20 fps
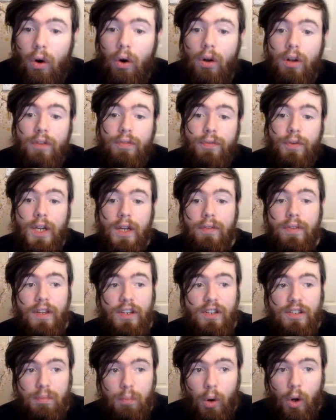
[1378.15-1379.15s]
all three of
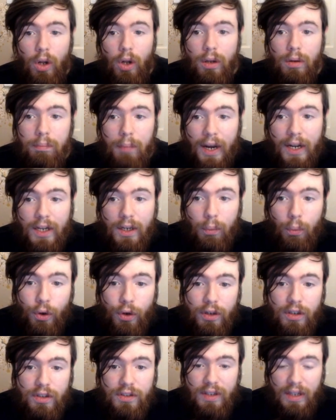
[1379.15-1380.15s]
these small Magnet
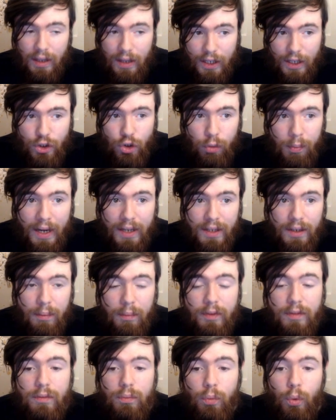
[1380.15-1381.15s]
Warriors, the
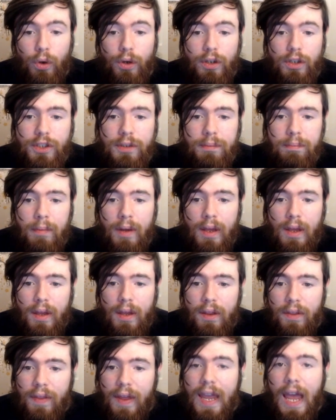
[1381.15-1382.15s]
Electromagnet Warriors,
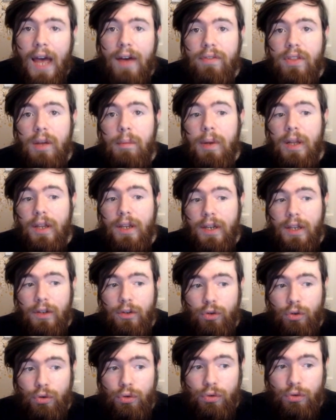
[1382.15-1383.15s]
they have the ability to,